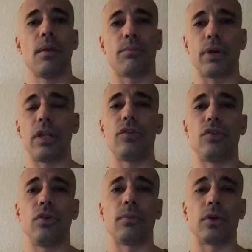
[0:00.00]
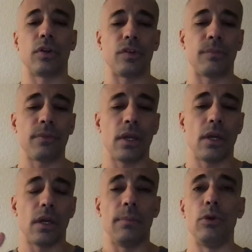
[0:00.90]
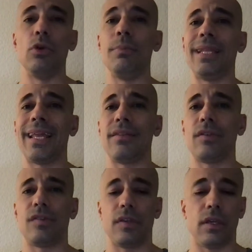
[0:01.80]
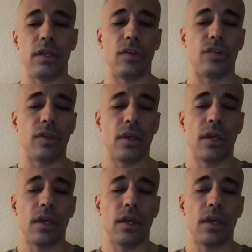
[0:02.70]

Brain tumors, immune-mediated disease,